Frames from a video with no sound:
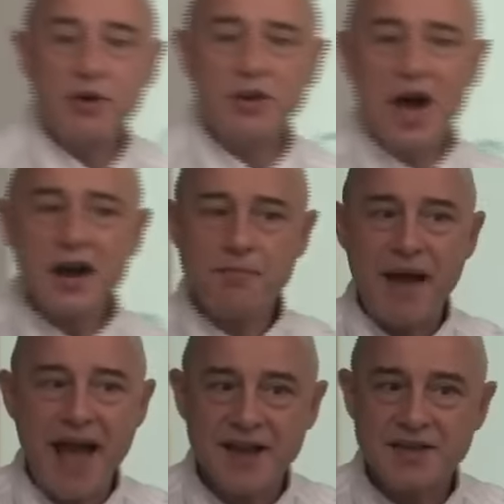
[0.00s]
were a lot of
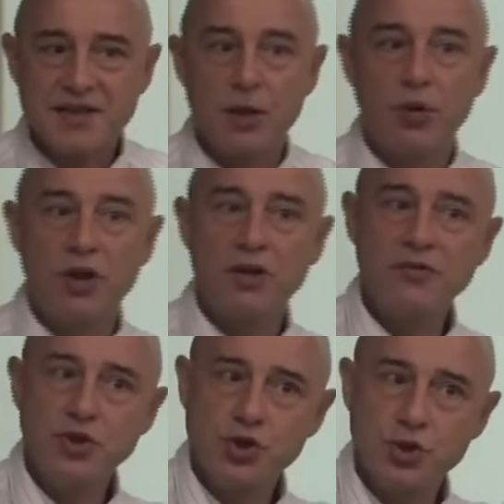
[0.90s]
banks, there were a lot of
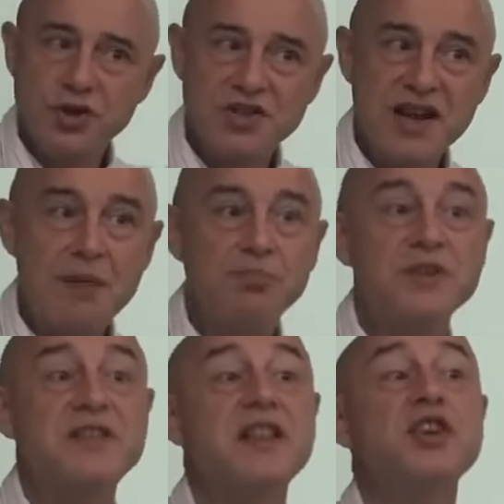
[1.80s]
insurance
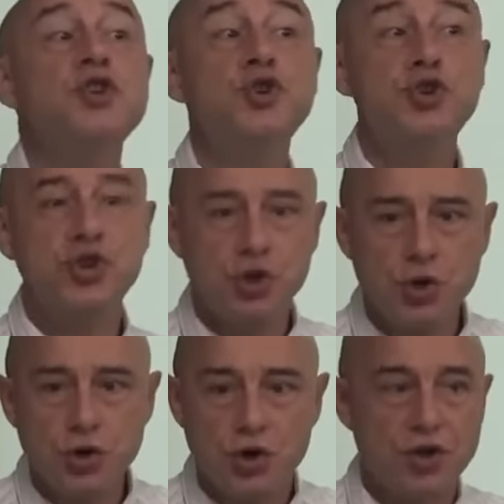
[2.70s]
companies that
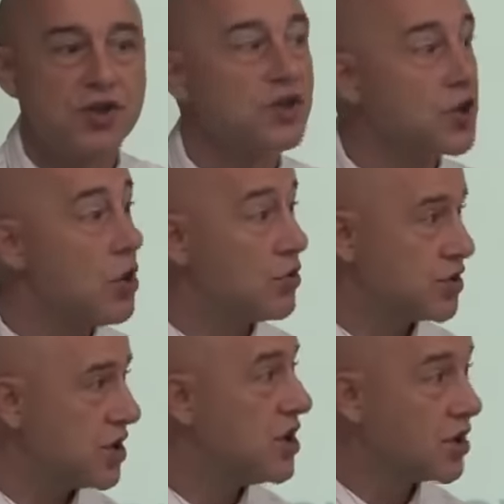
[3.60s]
insured
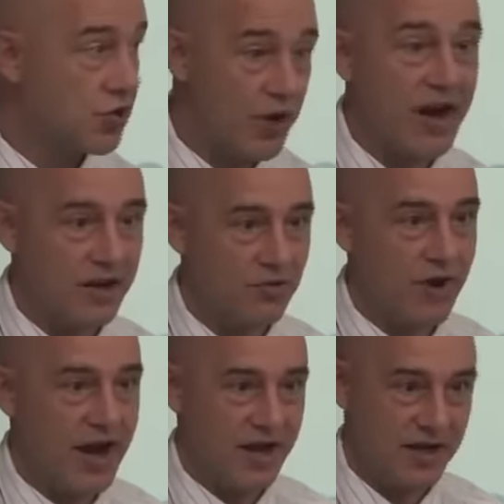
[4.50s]
those credit
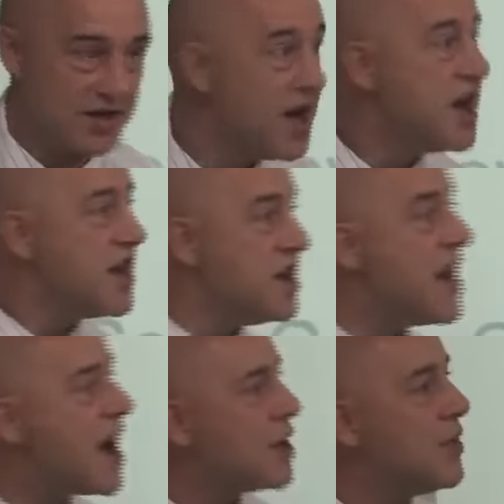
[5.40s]
ratings. In
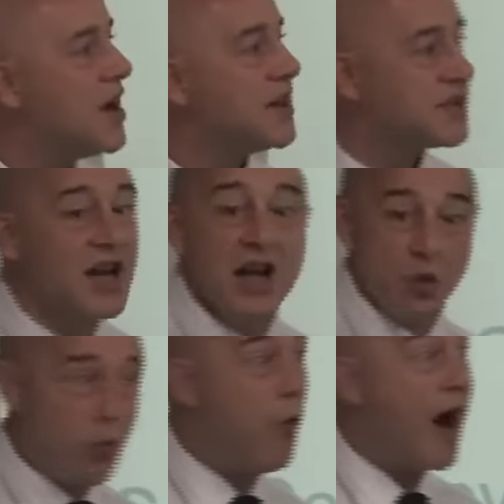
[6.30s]
other words,
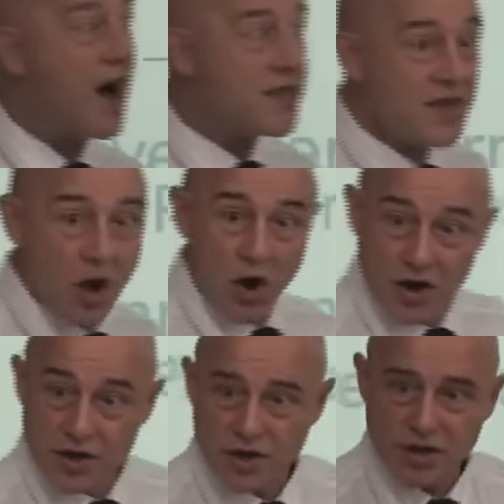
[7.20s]
one
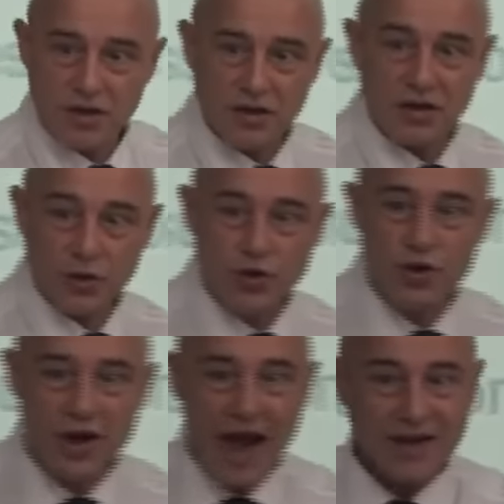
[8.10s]
you, uh,
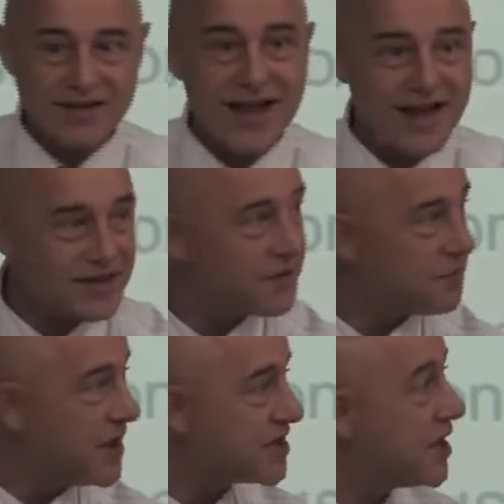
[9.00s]
you got a slice of
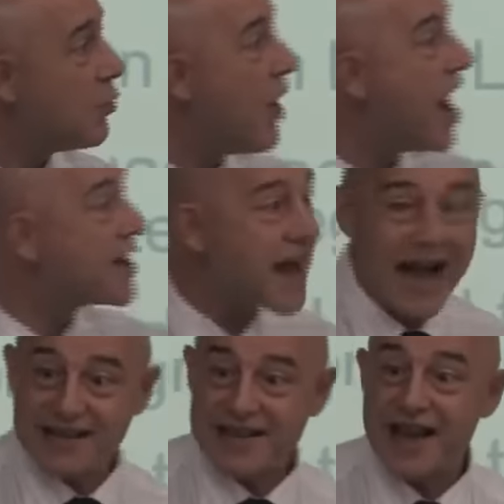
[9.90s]
pizza, one
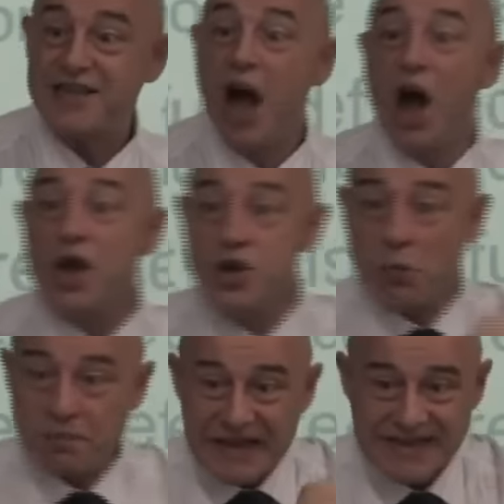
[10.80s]
guy says, your
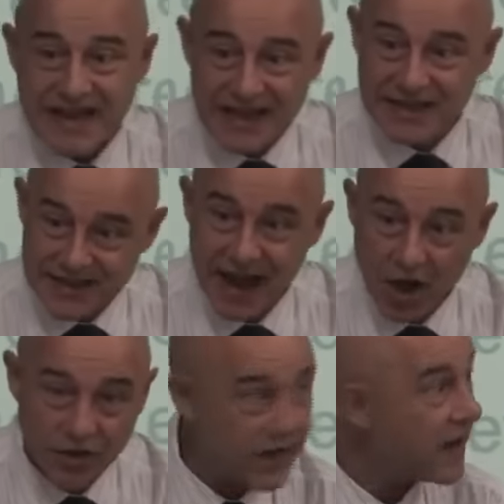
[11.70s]
pizza is
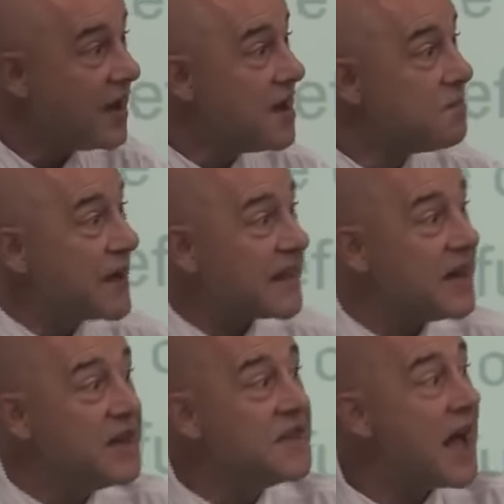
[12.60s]
healthy. But
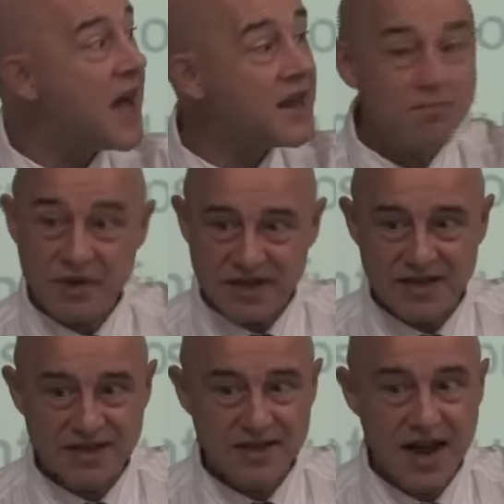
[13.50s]
another
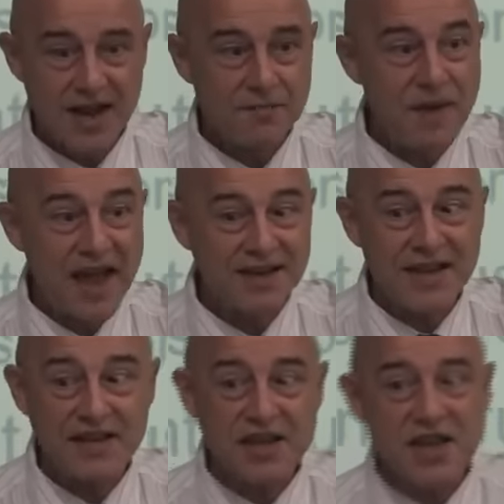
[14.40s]
business, another bank
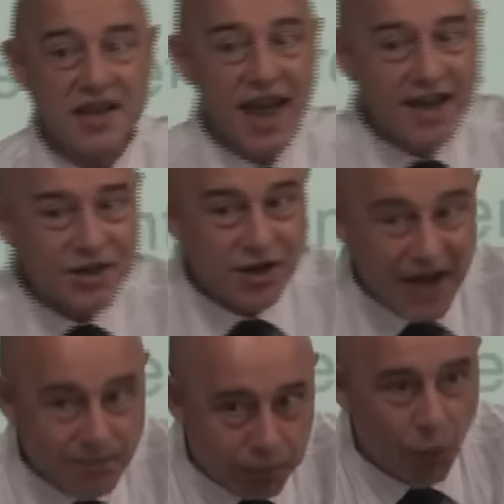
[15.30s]
says, in case you
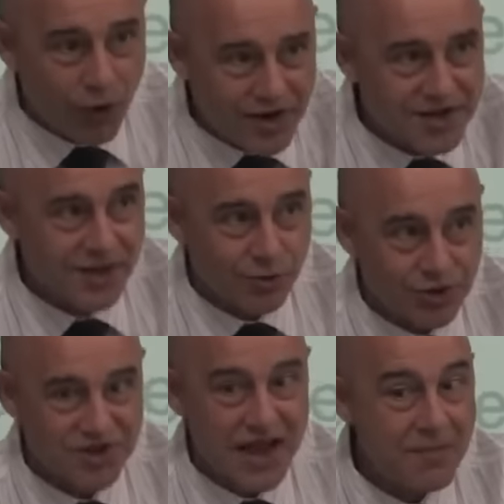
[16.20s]
get poisoned
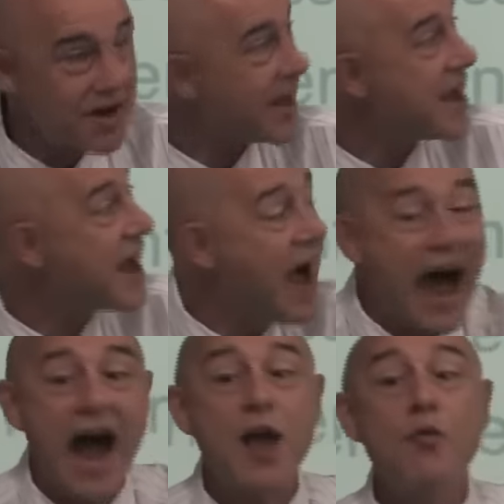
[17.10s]
or stomachache,
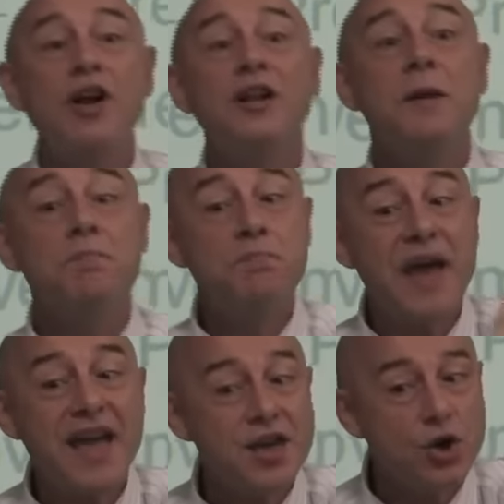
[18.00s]
I will
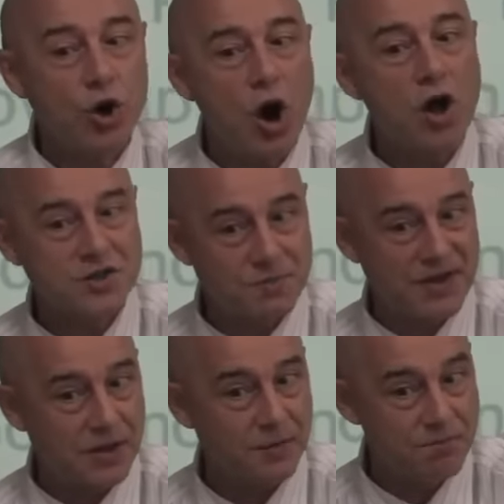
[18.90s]
pay your
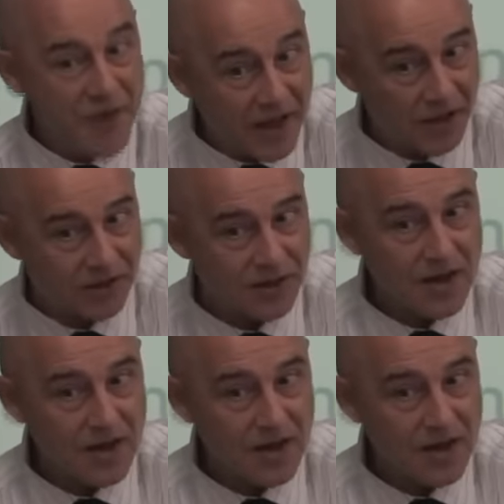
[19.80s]
hospital bill.